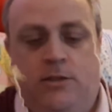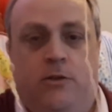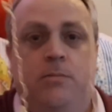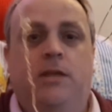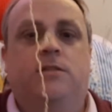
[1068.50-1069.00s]
So
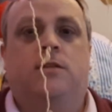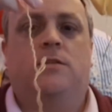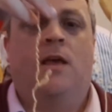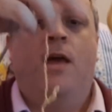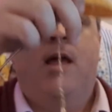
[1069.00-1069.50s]
it means
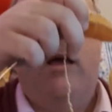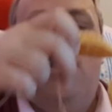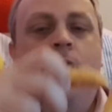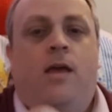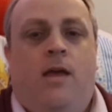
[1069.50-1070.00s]
that
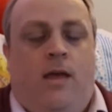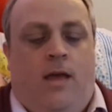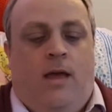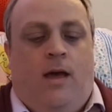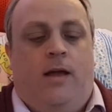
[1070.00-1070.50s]

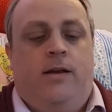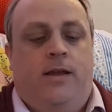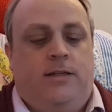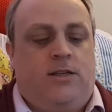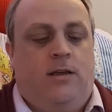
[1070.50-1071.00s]
I
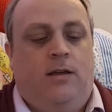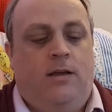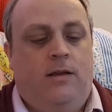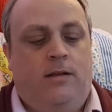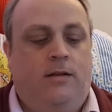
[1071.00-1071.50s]
knit
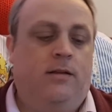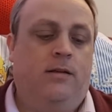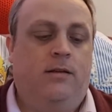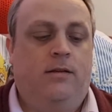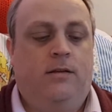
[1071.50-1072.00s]

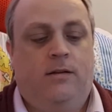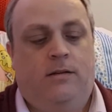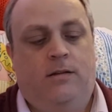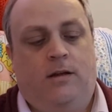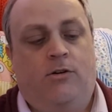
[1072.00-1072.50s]

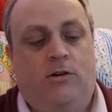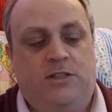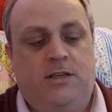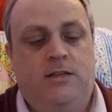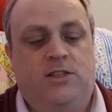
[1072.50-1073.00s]
across
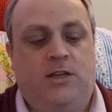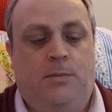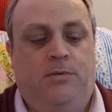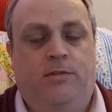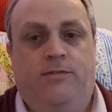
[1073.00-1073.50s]
the
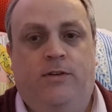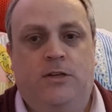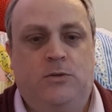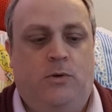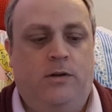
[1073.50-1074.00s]
instep of the
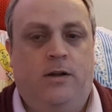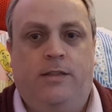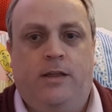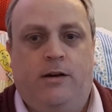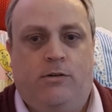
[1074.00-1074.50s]
first one
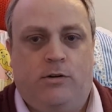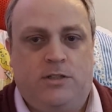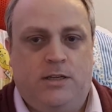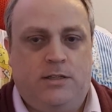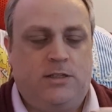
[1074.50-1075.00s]
and then across
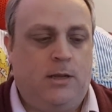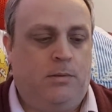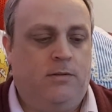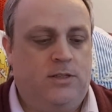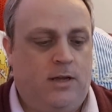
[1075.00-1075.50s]
the instep
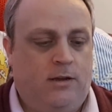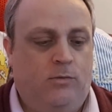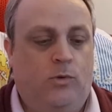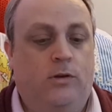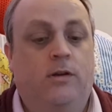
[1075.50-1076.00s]
of the second
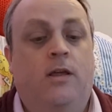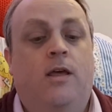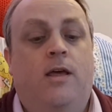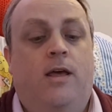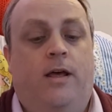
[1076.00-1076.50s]
one,
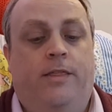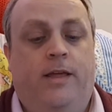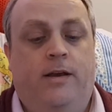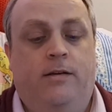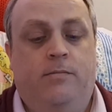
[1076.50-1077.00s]
and
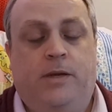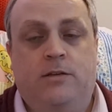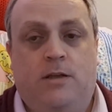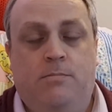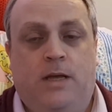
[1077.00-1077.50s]
then
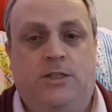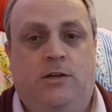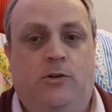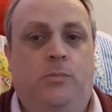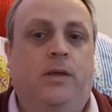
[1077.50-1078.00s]
because I'm magic
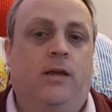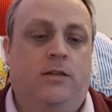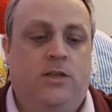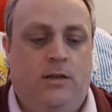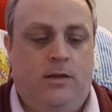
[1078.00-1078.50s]
looping, I
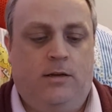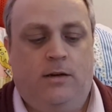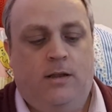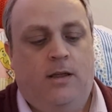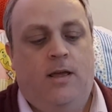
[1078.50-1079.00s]

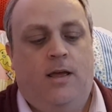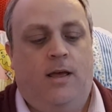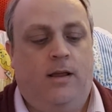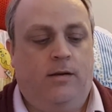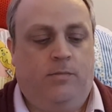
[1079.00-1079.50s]
turn
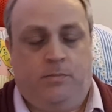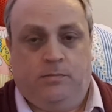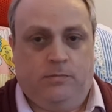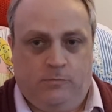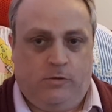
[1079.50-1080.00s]
and
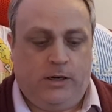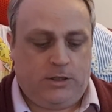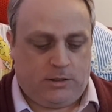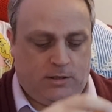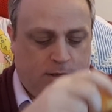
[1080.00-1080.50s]

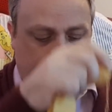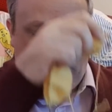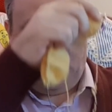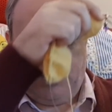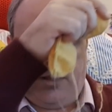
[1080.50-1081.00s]
readjust the
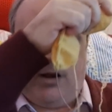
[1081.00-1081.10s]
needles, but